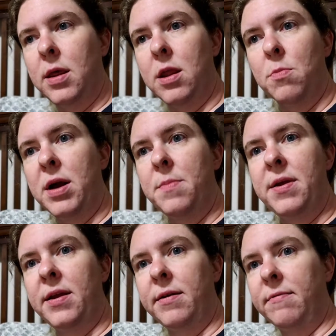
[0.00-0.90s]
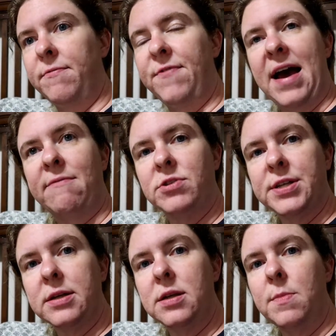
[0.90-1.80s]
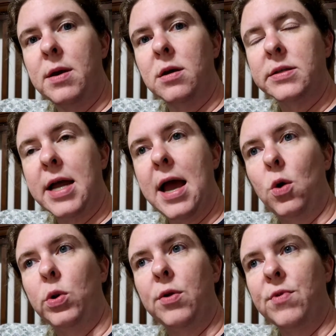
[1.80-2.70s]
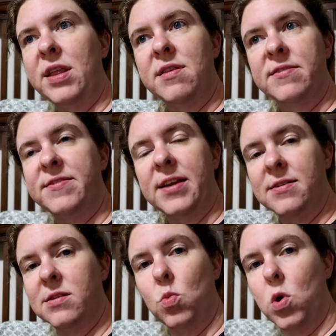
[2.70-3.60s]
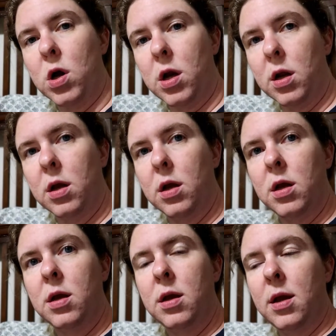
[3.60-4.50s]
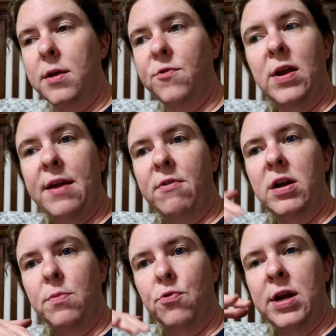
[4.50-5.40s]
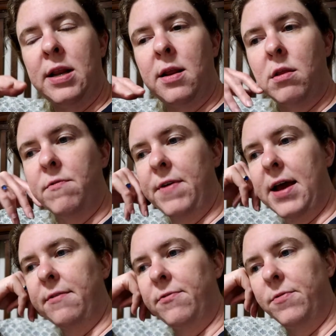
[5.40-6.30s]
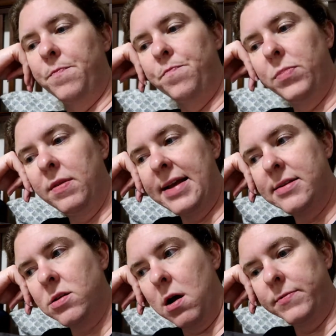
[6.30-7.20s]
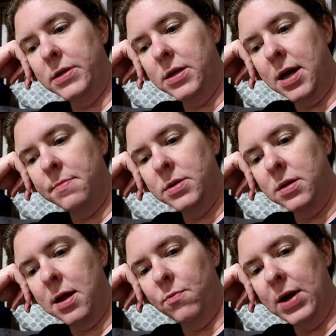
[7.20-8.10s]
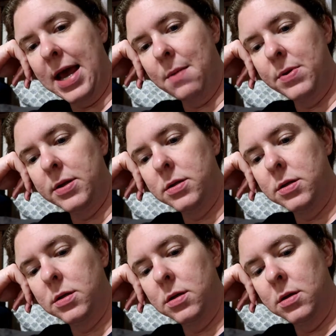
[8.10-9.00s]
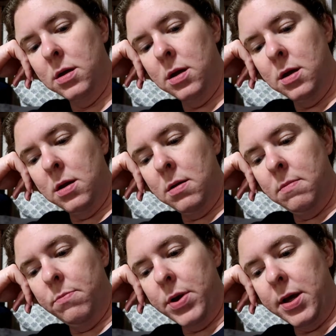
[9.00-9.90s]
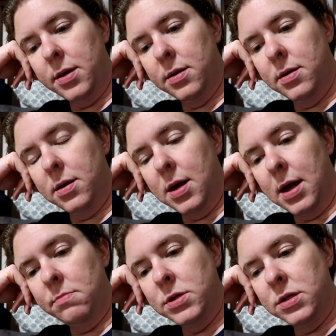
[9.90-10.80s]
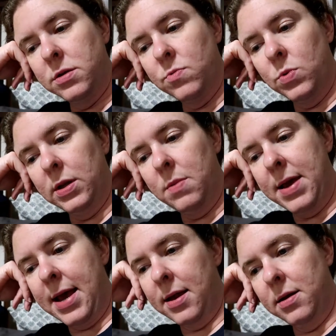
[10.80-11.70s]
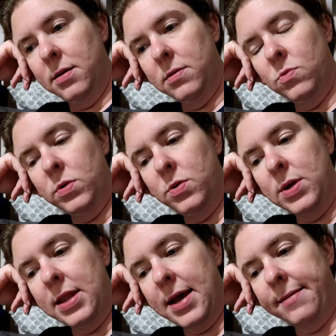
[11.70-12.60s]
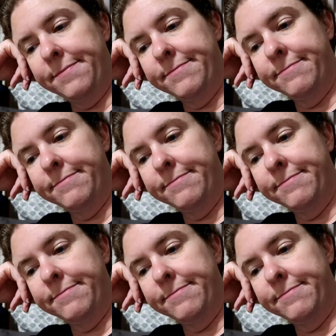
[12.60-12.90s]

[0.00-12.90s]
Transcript: and there might have been five or six emails and I only read the sixth one. So I never end up reading the other five. That's oftentimes a lot of what happens, but I'm just really bad with doing that.